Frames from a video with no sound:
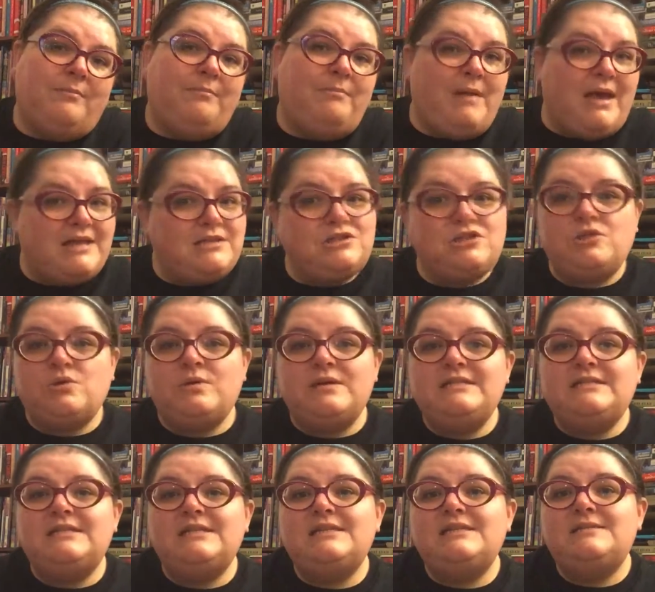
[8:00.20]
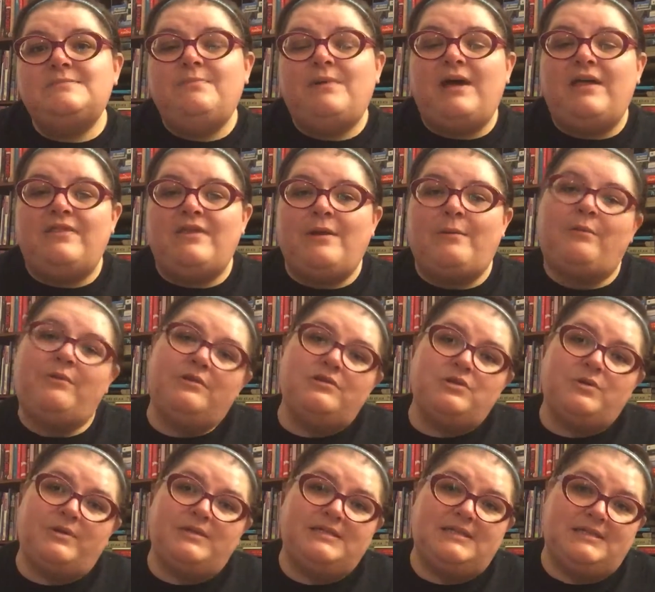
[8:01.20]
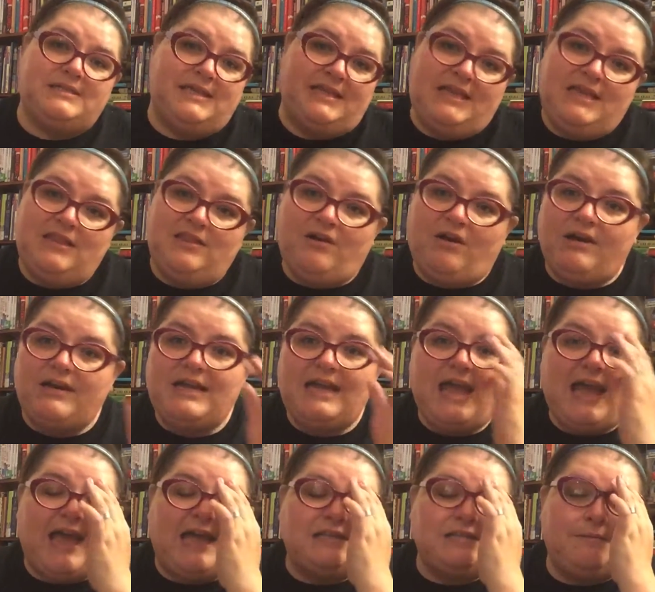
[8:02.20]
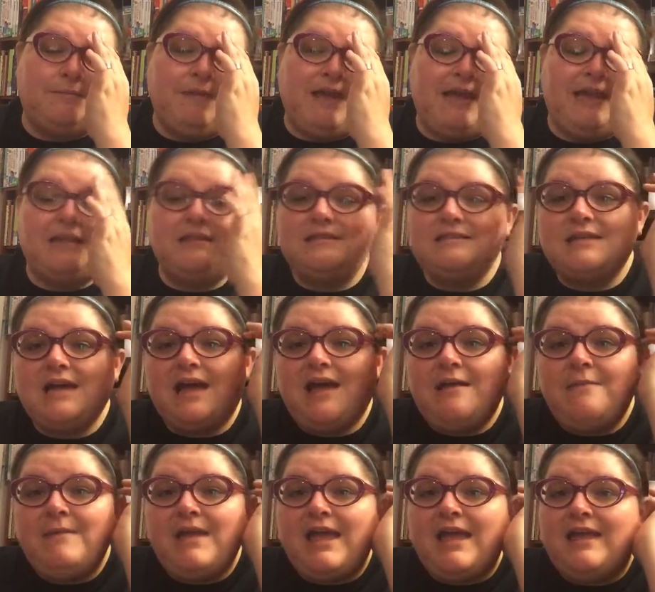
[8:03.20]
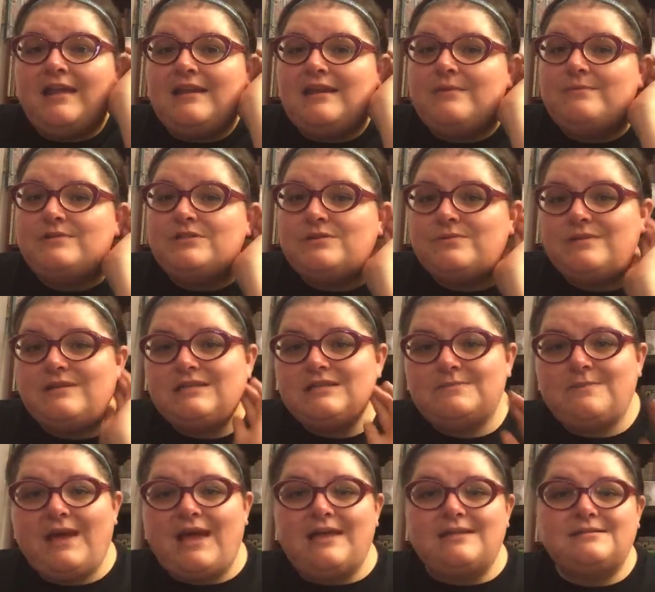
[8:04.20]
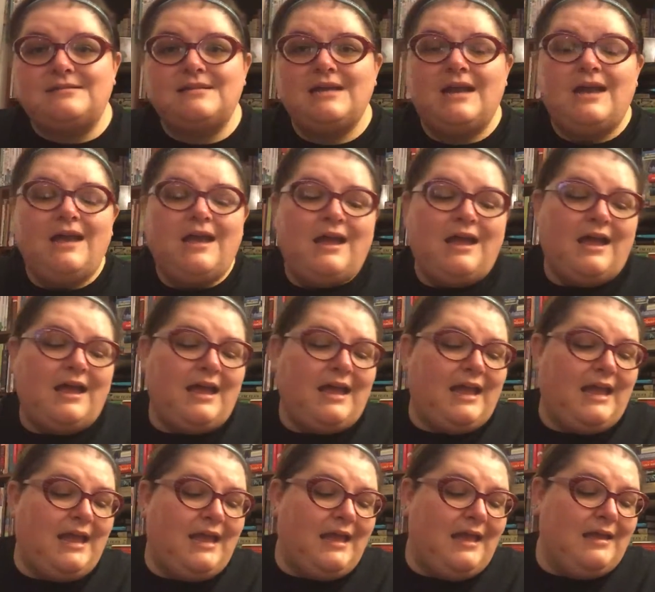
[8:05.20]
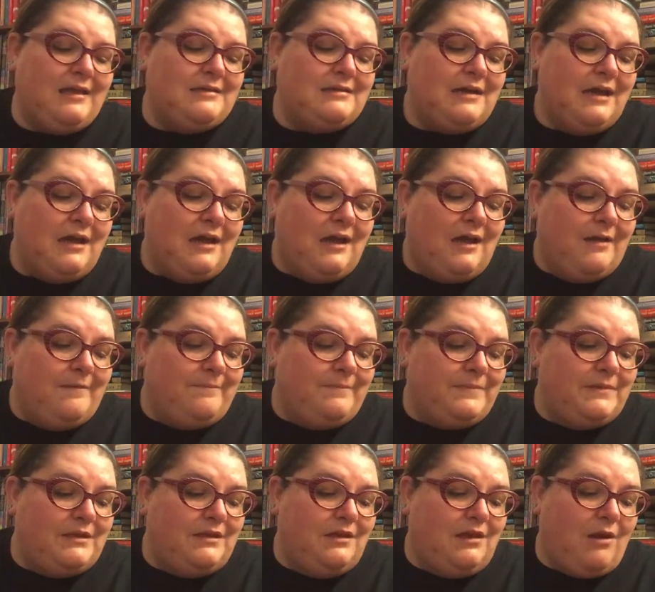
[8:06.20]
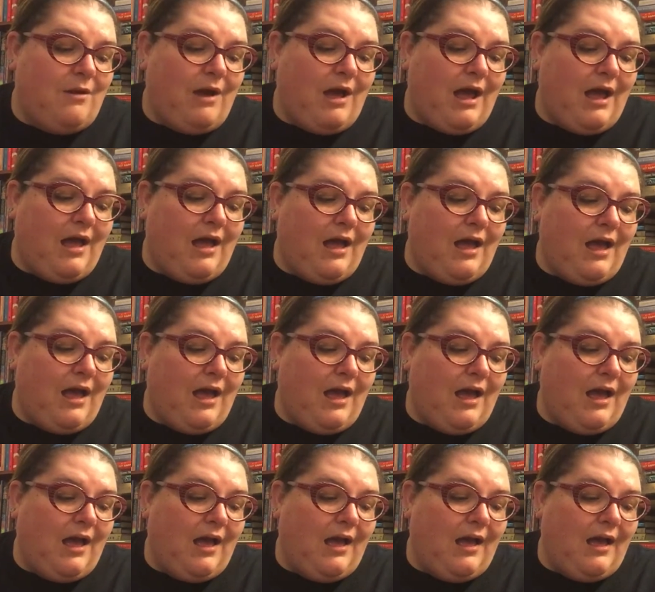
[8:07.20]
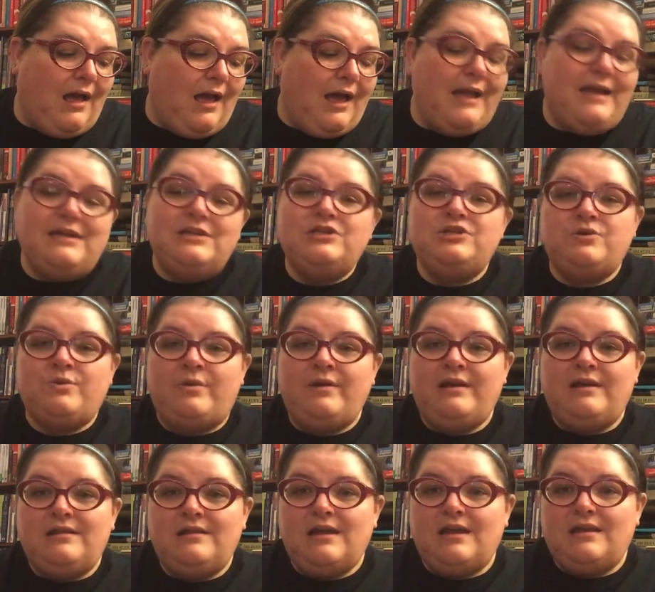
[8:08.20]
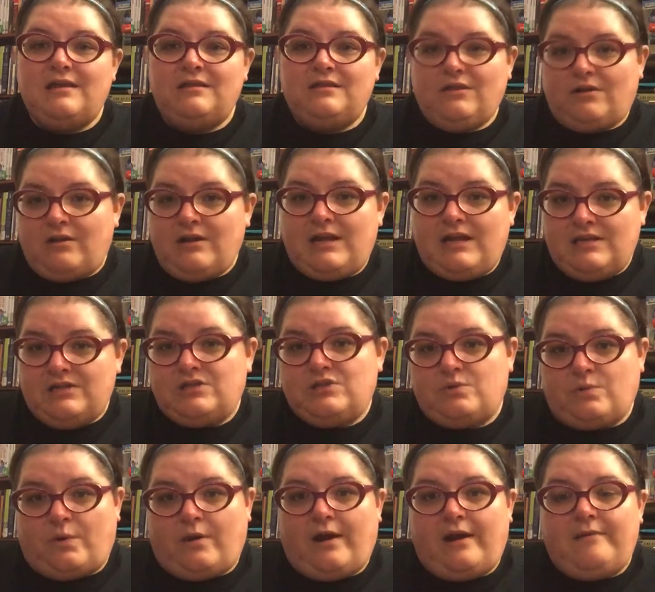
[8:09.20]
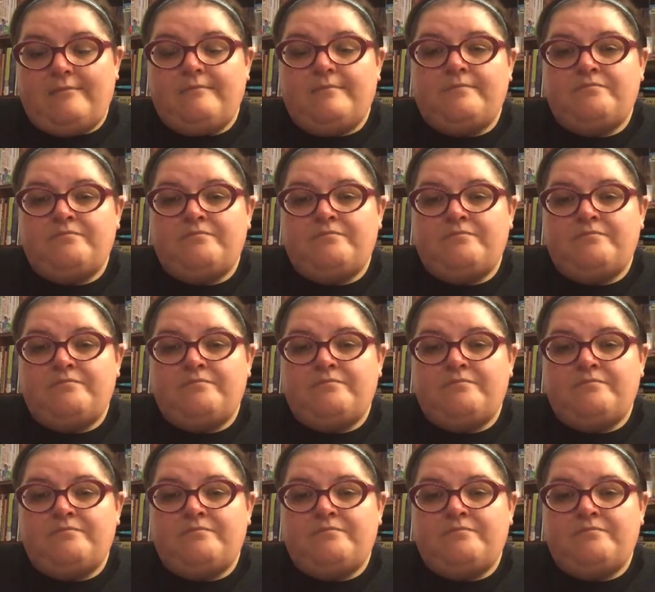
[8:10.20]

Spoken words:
the best choices, but they were the choices that he thought he had to make at the time, and he was doing his best. And, you know, I enjoyed learning his story.